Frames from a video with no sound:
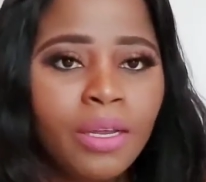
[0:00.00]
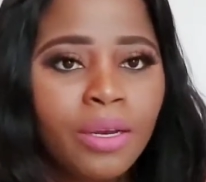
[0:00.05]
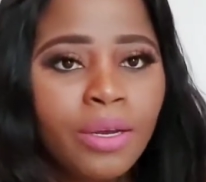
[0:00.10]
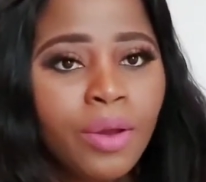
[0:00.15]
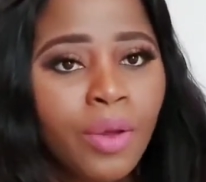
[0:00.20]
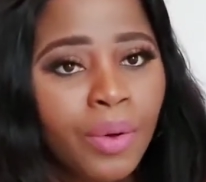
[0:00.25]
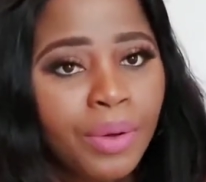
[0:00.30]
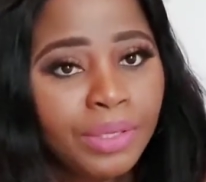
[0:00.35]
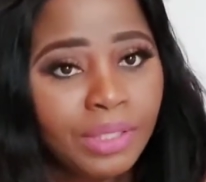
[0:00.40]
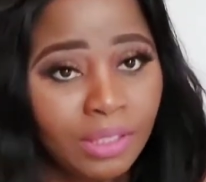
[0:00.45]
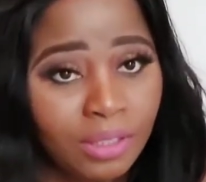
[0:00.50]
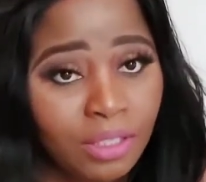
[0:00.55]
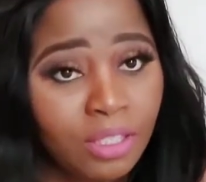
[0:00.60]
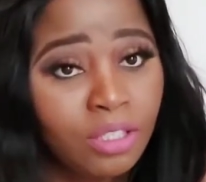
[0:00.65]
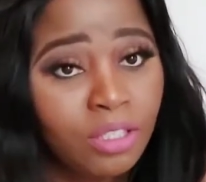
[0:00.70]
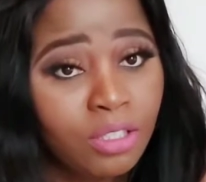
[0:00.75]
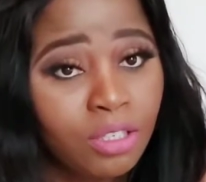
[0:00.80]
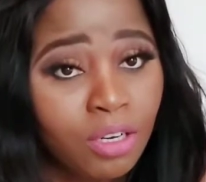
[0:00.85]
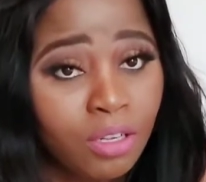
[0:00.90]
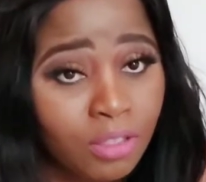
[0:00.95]
No,
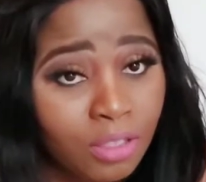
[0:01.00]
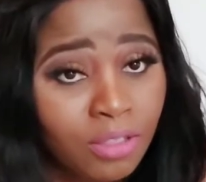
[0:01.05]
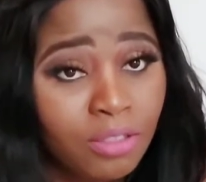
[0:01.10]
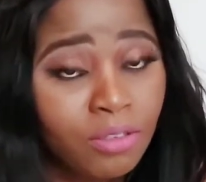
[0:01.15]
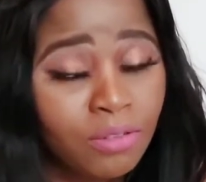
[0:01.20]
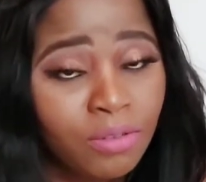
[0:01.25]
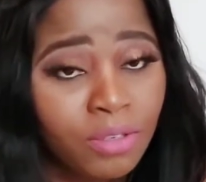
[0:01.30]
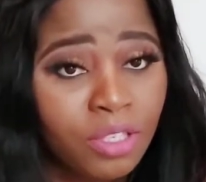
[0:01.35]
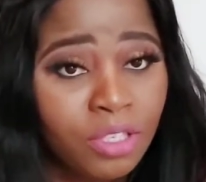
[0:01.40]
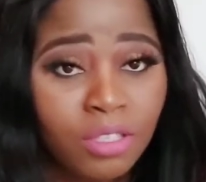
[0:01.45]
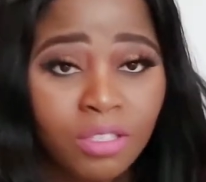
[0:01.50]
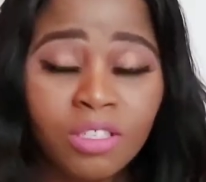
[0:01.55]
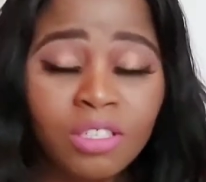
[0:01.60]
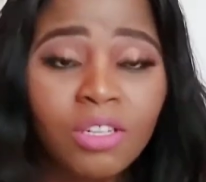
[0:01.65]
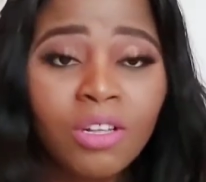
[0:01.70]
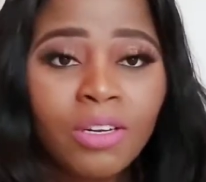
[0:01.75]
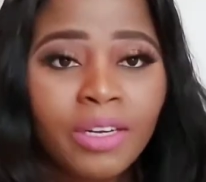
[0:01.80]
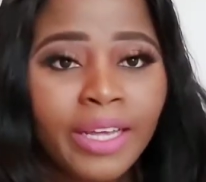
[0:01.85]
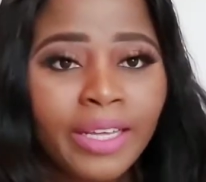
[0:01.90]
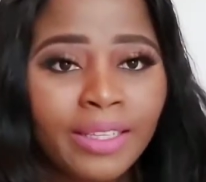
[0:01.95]
it's
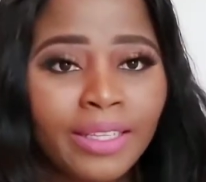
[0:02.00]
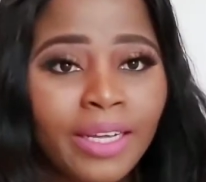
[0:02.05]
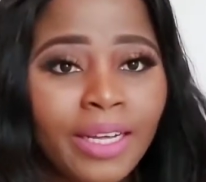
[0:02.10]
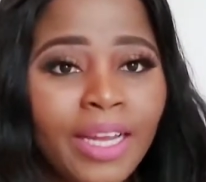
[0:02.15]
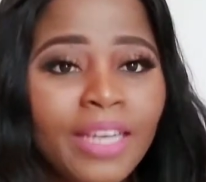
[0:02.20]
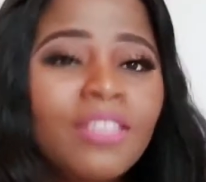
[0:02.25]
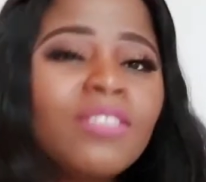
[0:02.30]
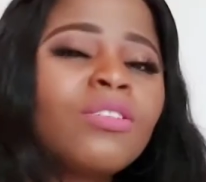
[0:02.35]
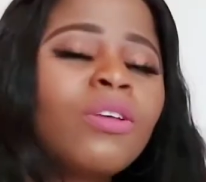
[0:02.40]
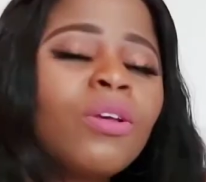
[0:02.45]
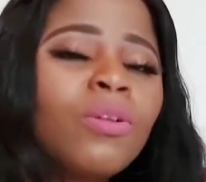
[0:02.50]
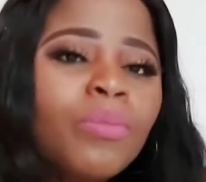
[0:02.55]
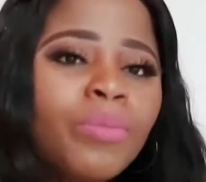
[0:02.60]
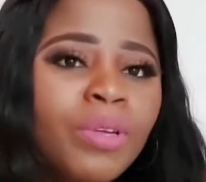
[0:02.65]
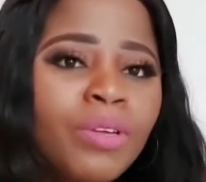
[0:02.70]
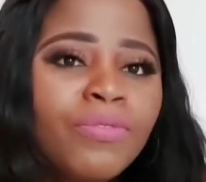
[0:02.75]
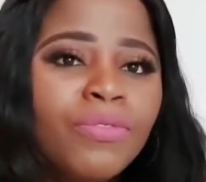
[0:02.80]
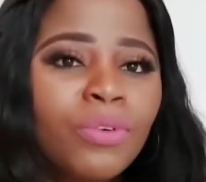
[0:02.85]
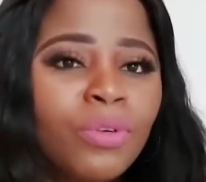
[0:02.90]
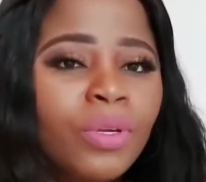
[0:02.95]
not like that. And it's going to
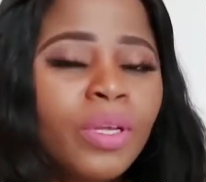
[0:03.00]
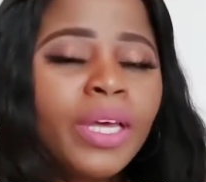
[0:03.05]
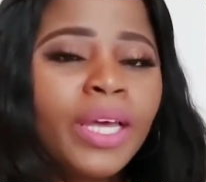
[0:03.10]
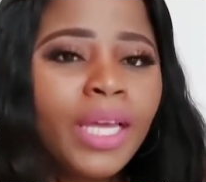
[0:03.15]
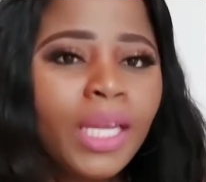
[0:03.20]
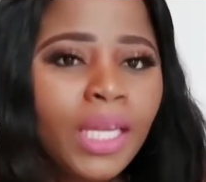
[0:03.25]
be for